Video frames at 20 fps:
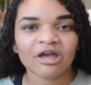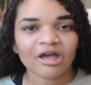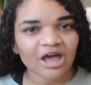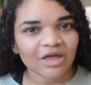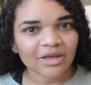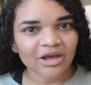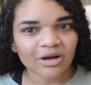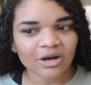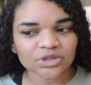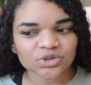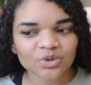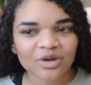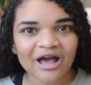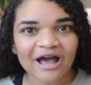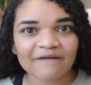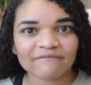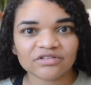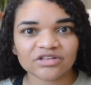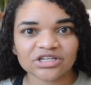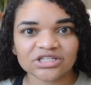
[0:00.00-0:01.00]
And they also
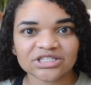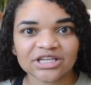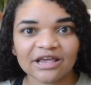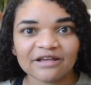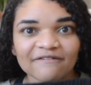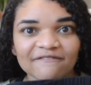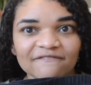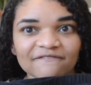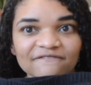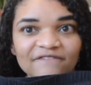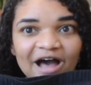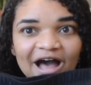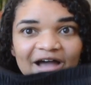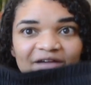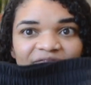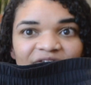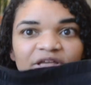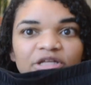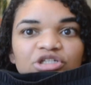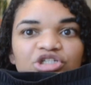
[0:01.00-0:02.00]
have these in
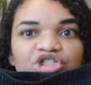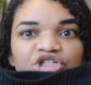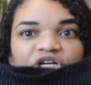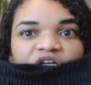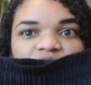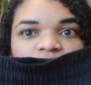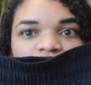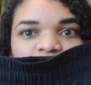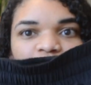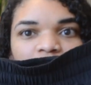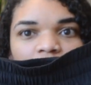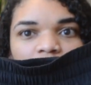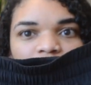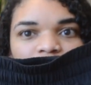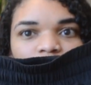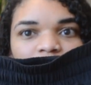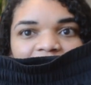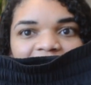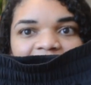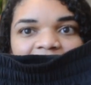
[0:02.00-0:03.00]
5 inches, which I
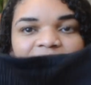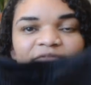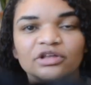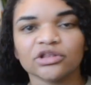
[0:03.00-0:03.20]
also have,